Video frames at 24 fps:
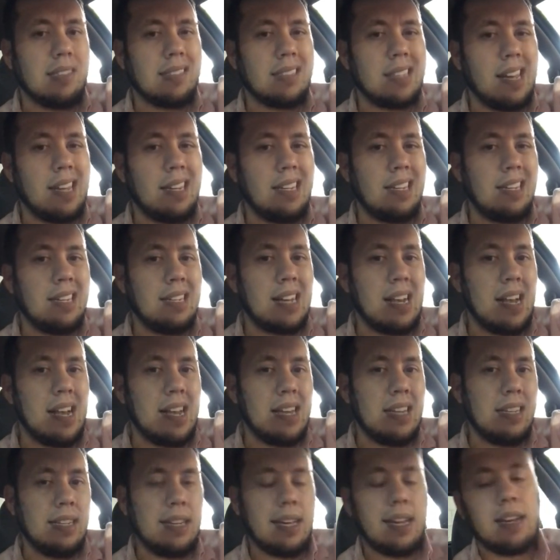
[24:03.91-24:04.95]

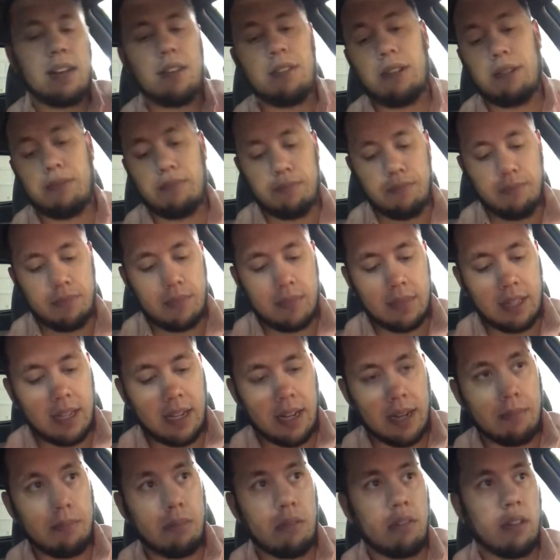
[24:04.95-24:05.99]
99? I don't know.
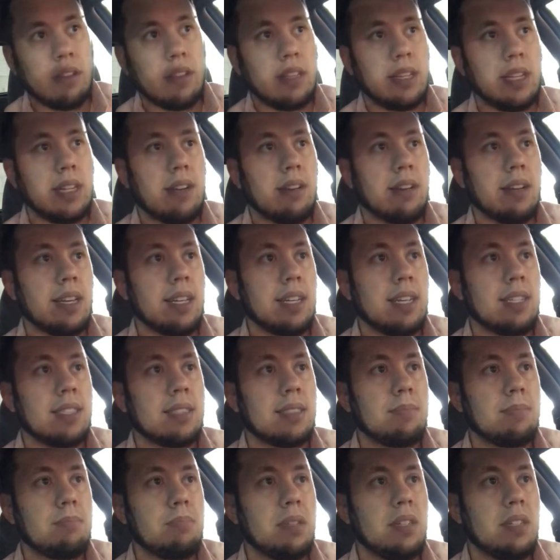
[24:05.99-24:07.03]
Not important the year, I
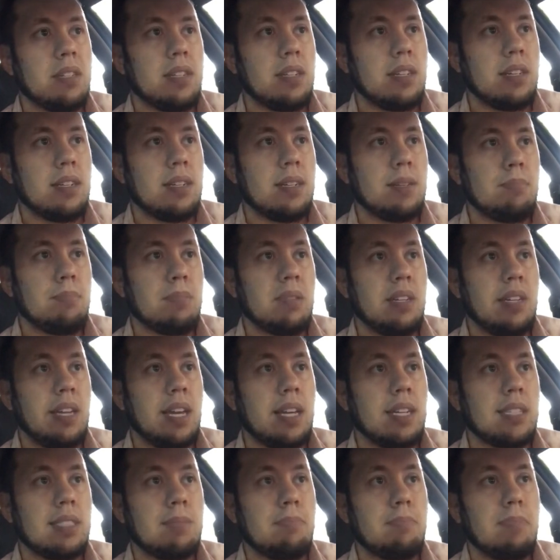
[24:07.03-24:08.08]
guess, but
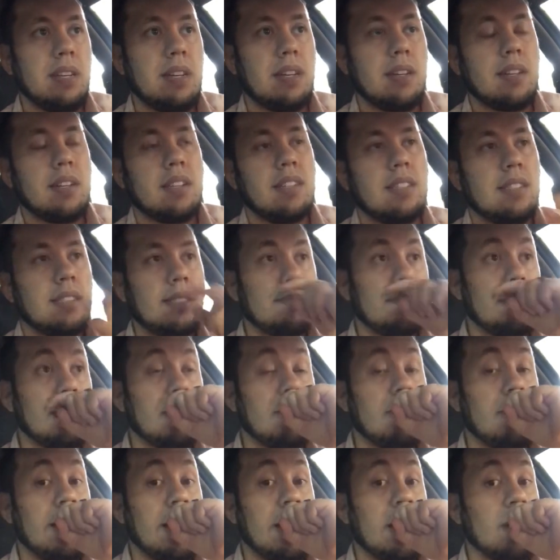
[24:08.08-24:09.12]
yeah, it's been a
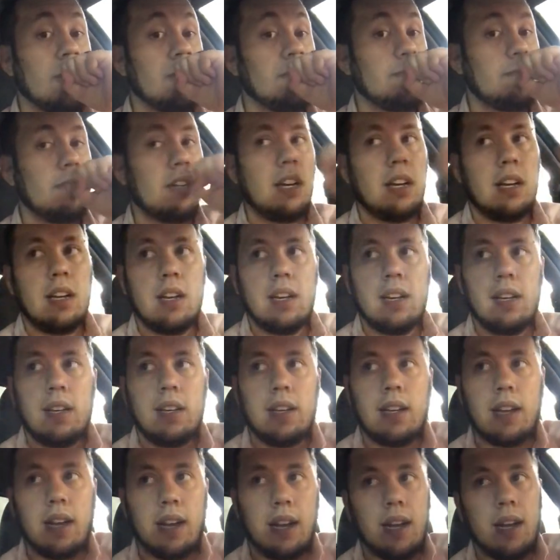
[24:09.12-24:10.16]
while.
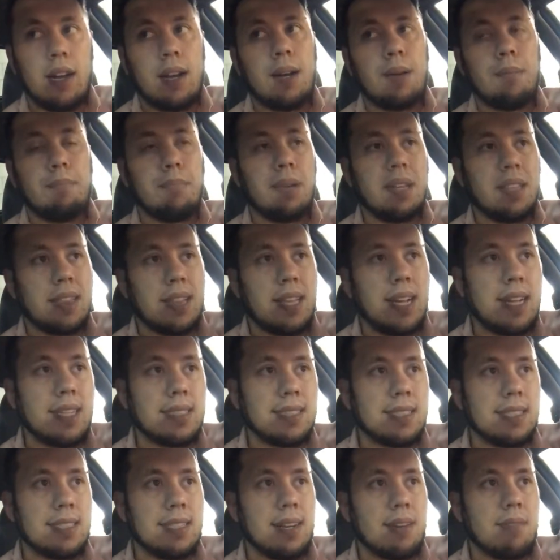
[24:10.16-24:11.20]
But
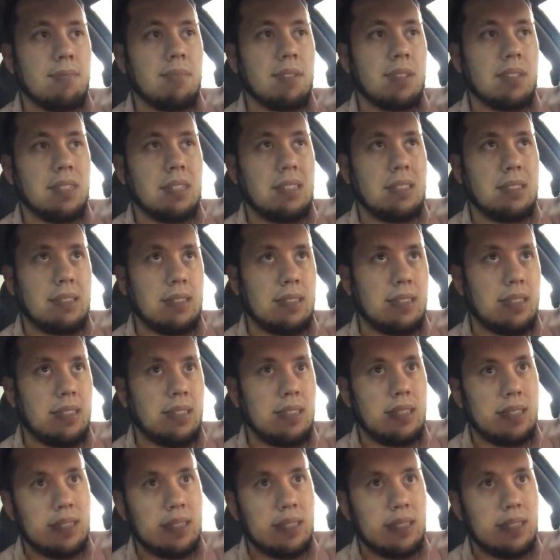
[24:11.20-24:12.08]
that's not really like,